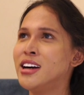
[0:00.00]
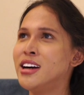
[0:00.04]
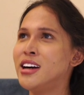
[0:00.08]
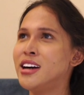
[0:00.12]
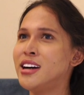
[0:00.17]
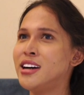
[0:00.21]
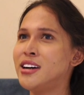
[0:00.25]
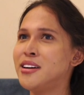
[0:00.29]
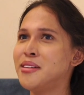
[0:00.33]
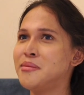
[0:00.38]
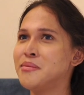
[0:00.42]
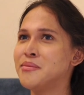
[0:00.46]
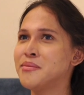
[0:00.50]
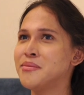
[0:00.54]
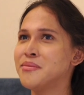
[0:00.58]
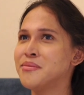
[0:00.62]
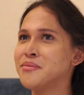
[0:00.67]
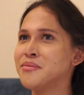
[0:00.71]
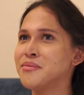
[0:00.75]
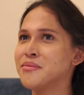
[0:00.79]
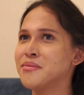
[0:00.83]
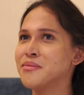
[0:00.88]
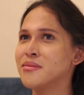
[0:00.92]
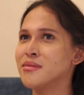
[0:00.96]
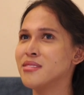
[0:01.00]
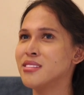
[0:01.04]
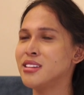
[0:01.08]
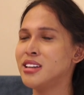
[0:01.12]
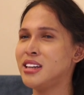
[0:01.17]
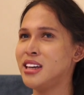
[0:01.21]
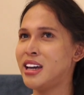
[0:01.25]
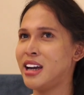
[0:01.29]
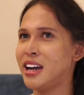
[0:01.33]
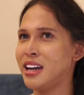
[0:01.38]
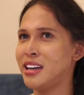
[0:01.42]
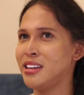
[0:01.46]

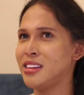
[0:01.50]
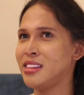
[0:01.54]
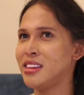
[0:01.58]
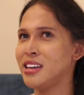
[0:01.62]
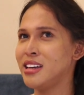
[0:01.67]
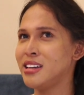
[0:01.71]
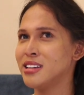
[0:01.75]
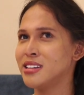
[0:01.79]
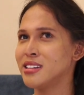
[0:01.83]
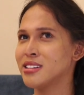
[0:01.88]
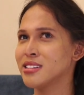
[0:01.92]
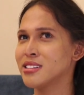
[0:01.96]
yeah, I think